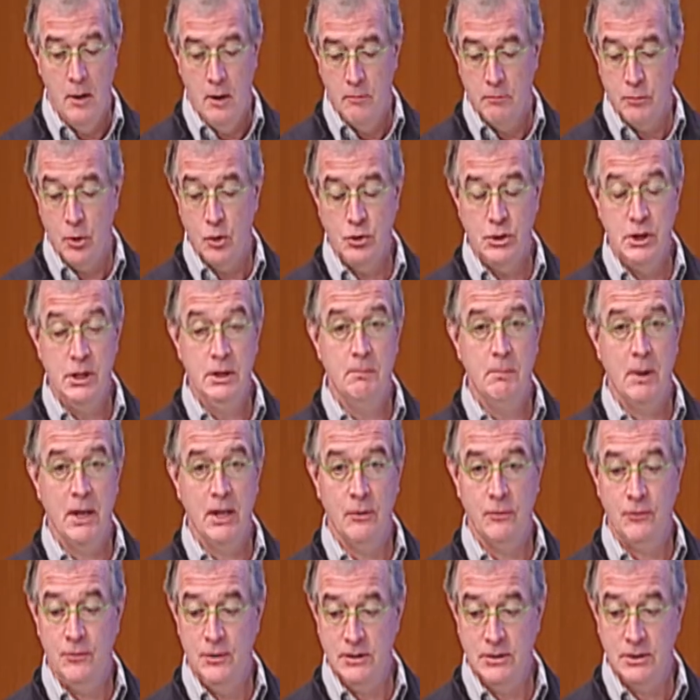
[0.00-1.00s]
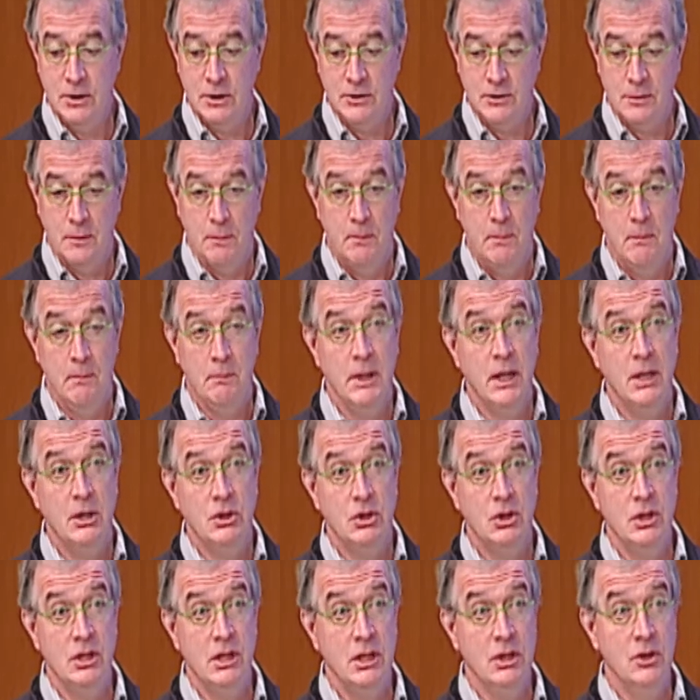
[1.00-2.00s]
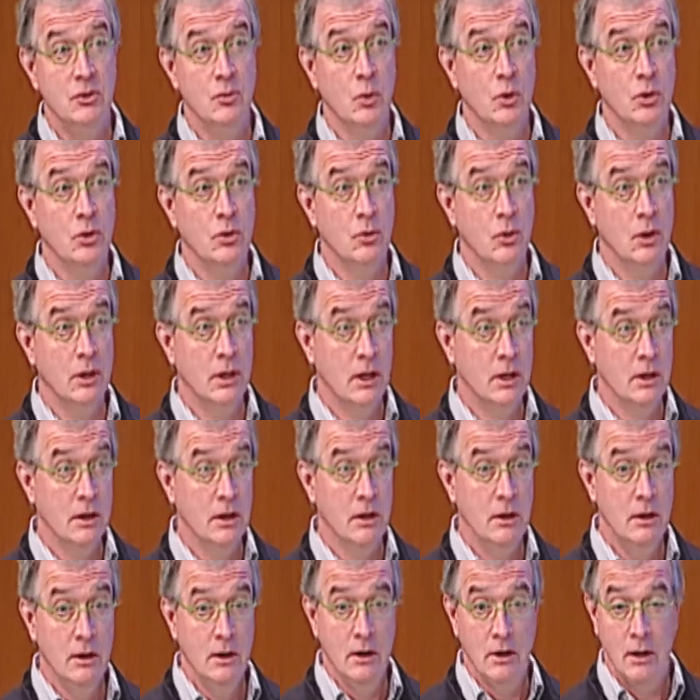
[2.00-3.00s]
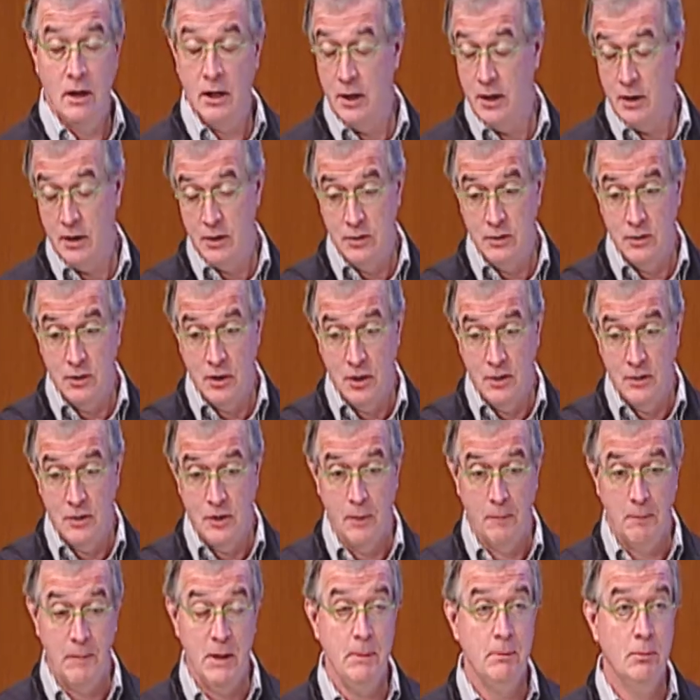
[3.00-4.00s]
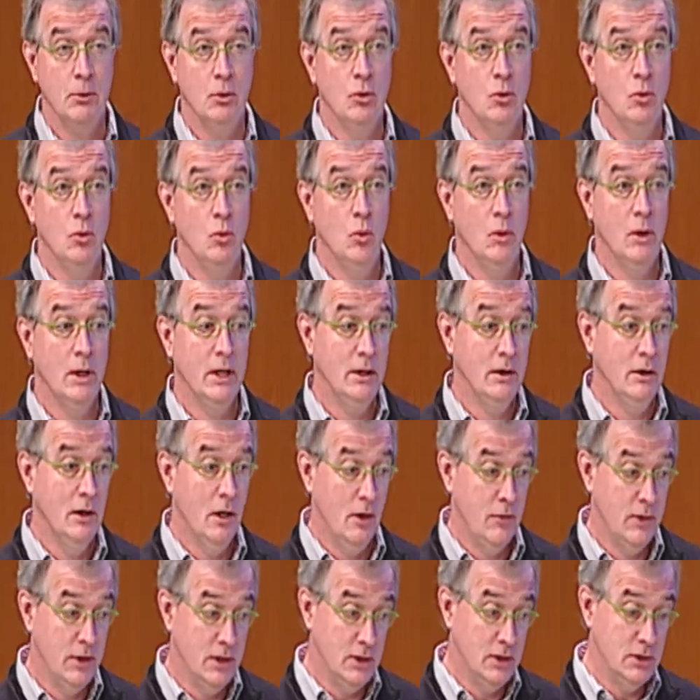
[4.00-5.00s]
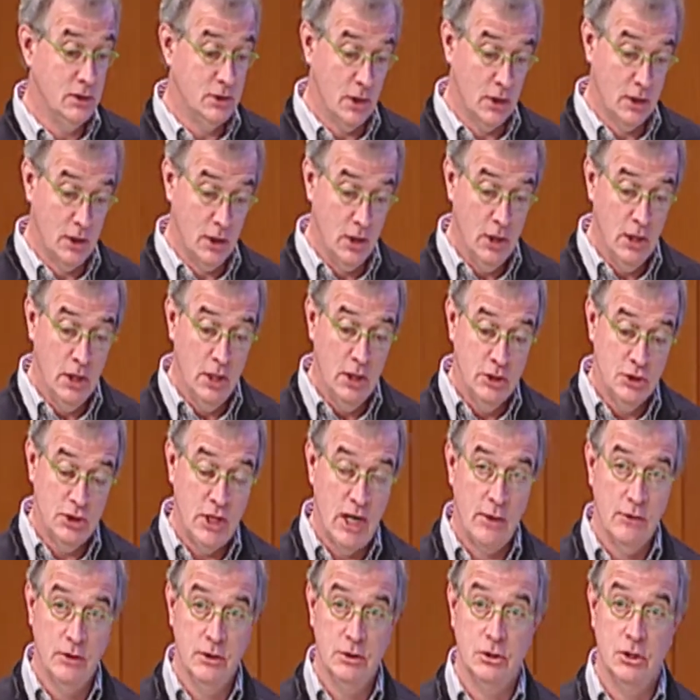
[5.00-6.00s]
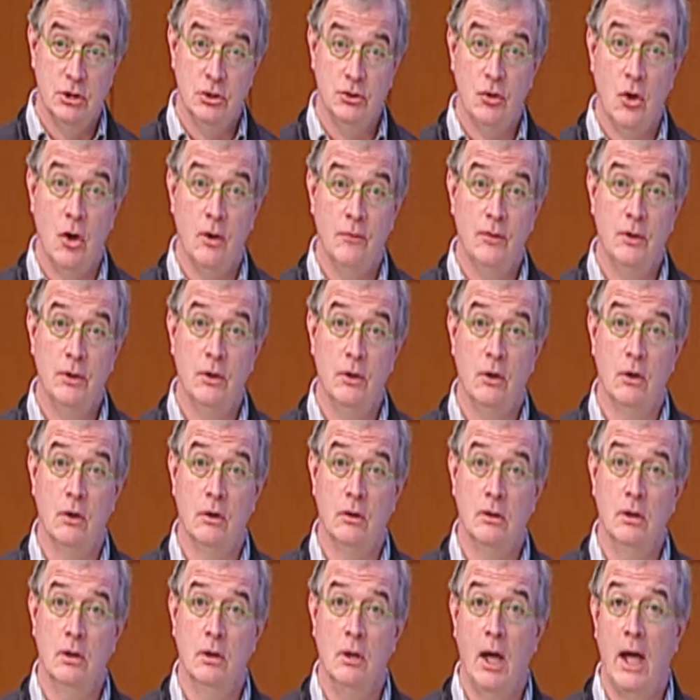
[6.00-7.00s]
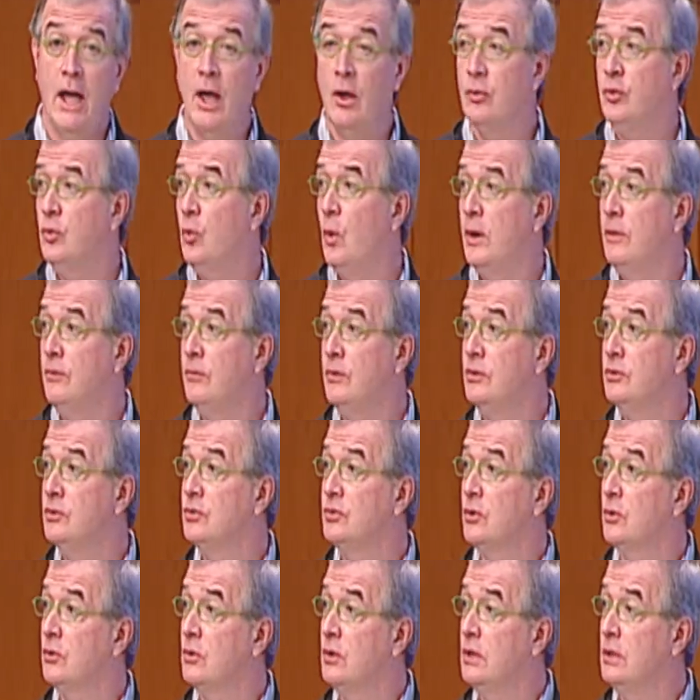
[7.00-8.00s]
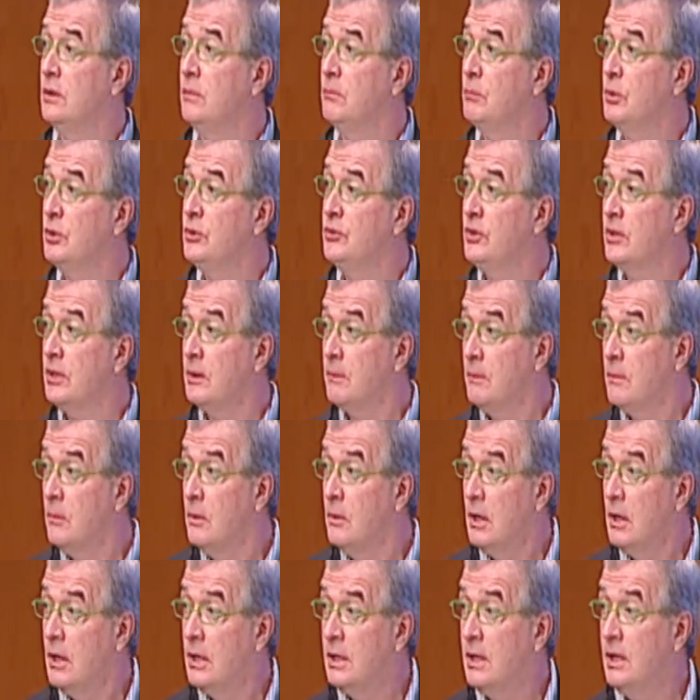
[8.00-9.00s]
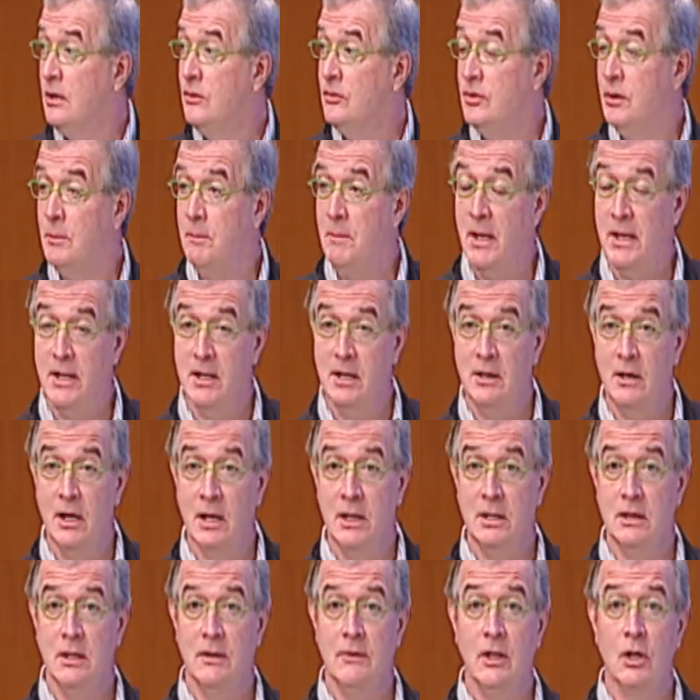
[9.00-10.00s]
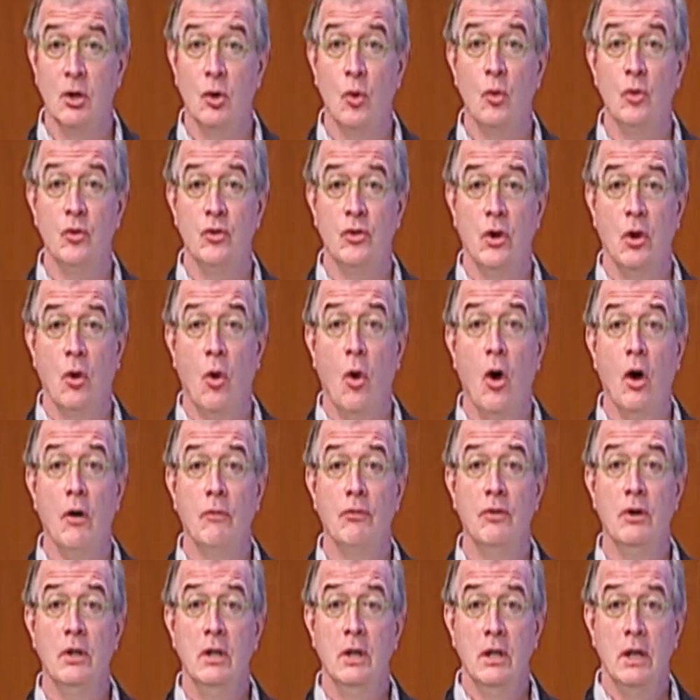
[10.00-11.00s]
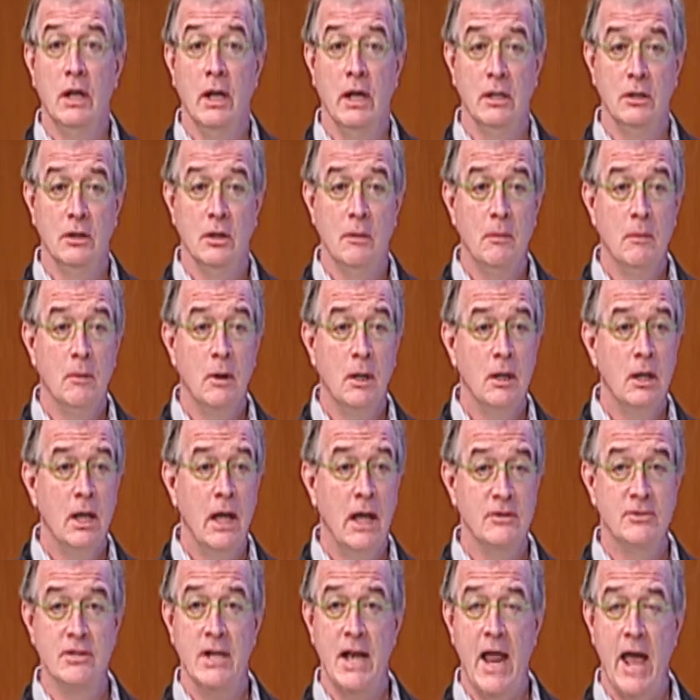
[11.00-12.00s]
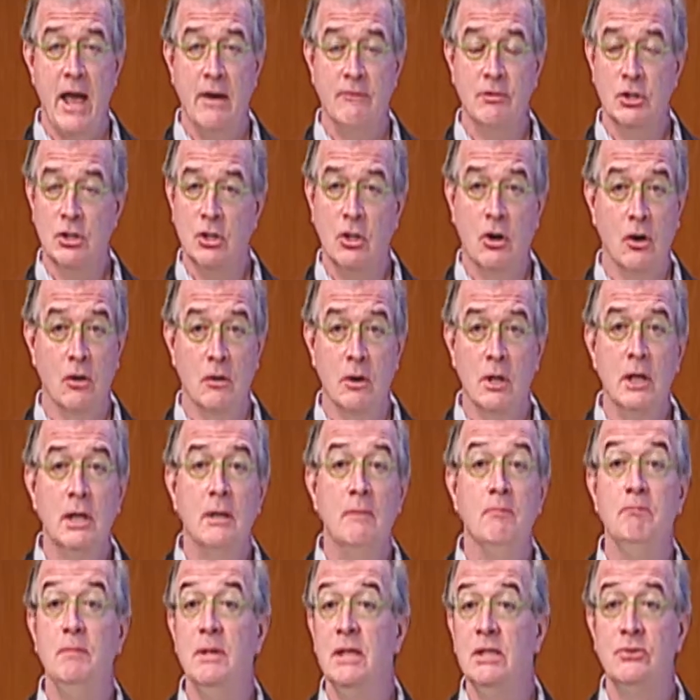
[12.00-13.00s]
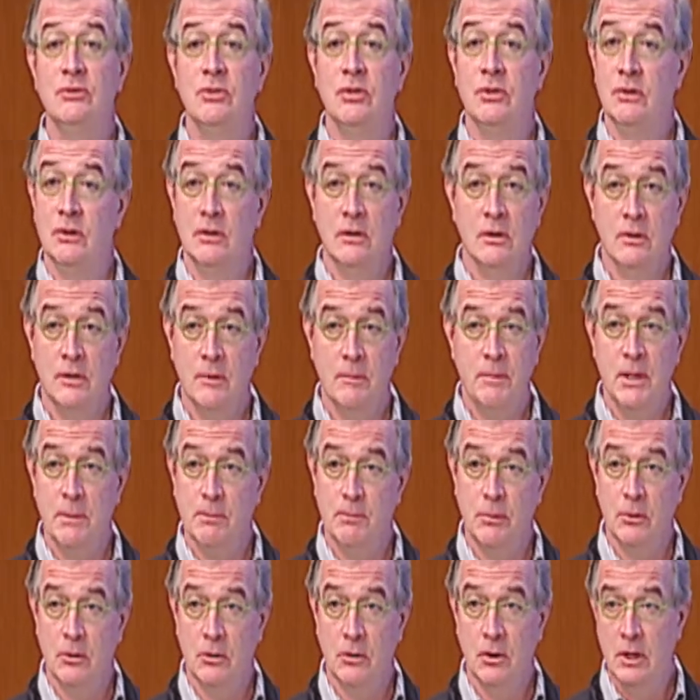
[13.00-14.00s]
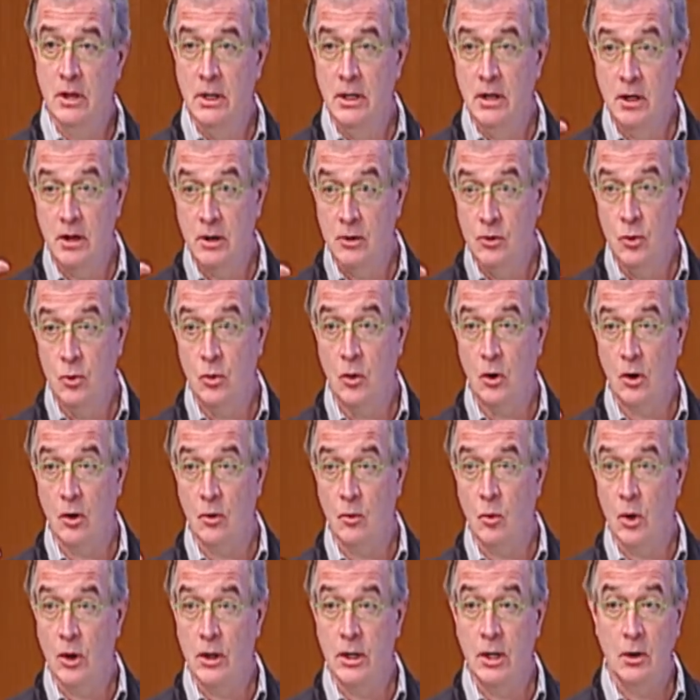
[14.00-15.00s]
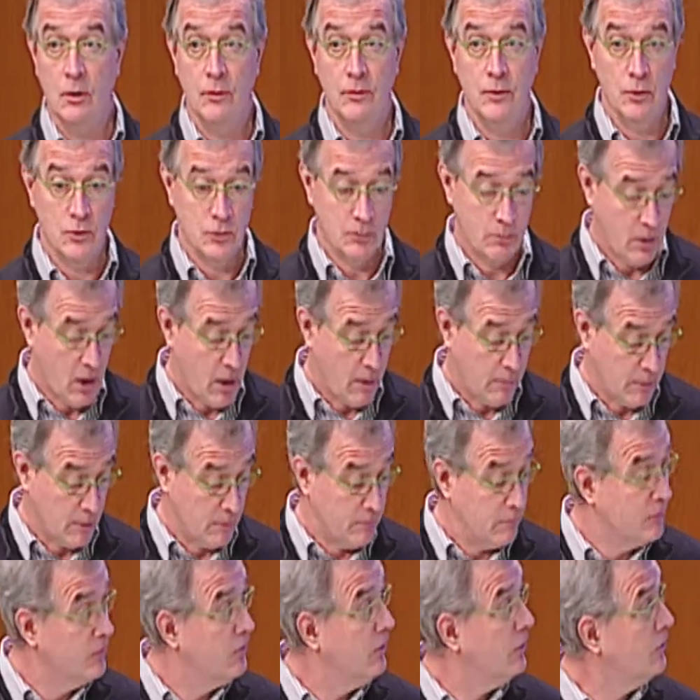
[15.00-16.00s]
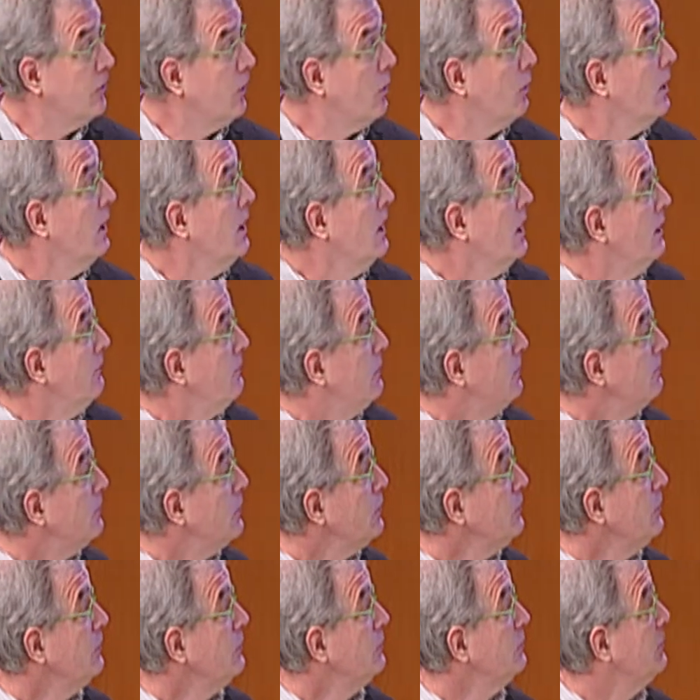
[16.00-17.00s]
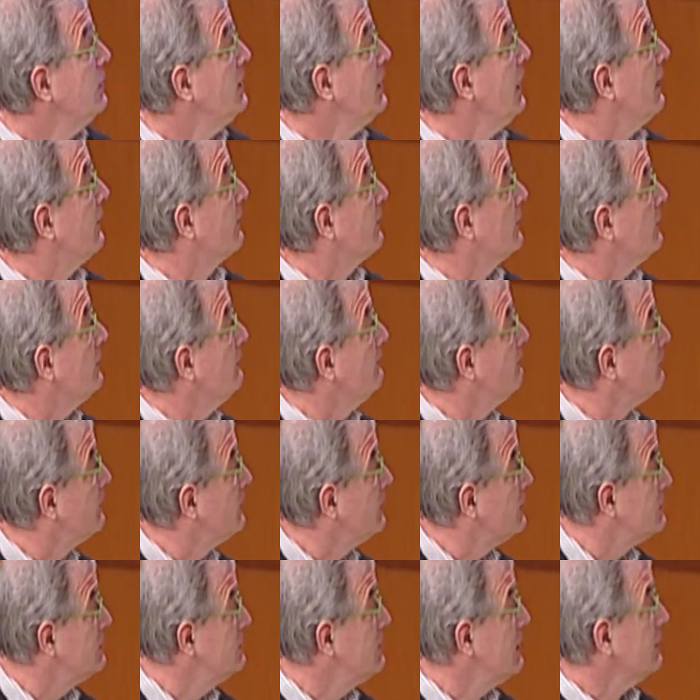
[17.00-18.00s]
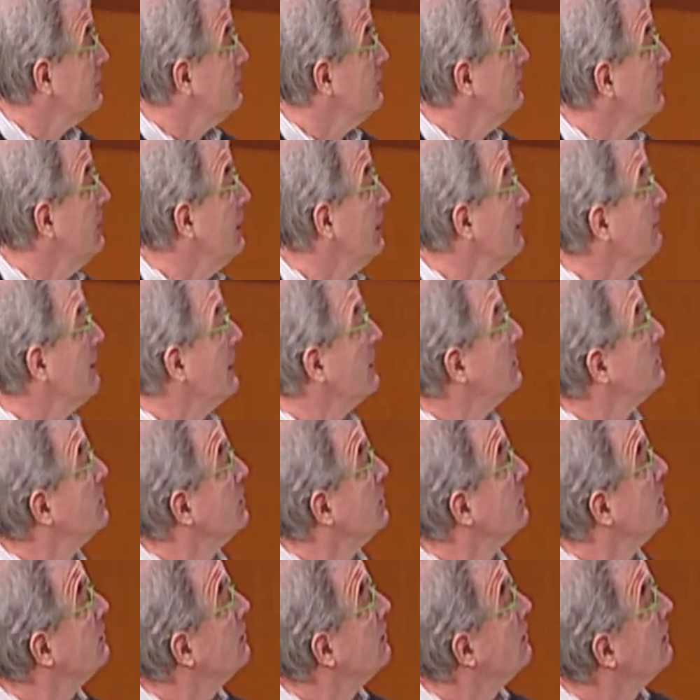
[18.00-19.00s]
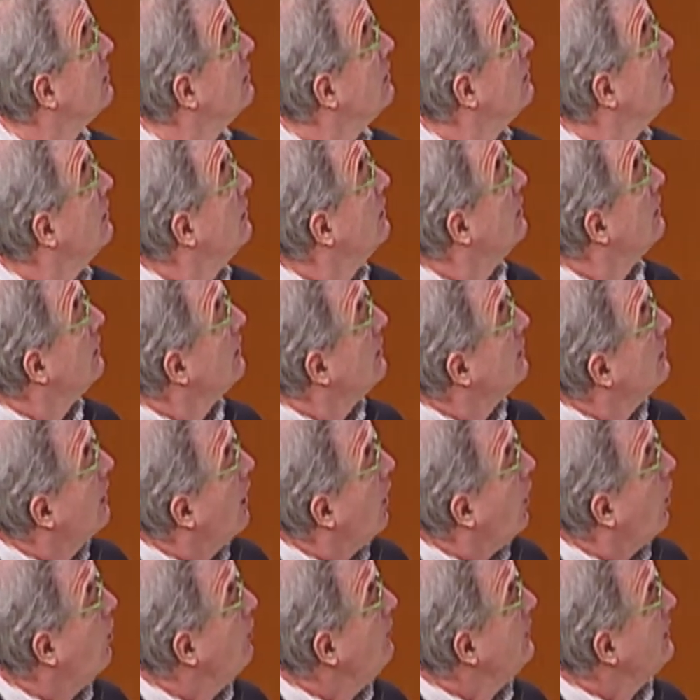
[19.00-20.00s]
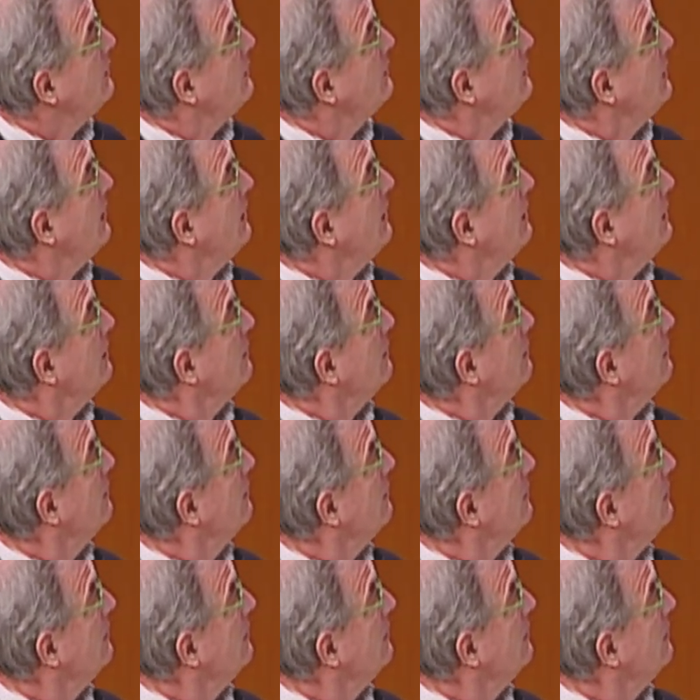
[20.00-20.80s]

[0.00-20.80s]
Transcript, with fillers: protein biophysics, PhDs were doing it, and the people who win these uh, challenges often are a housewife in Surrey, puts the kids to bed at night, and then goes off and, as an avatar, beats the people who are working on those problems. So if you put those together, six that I mentioned, omics data,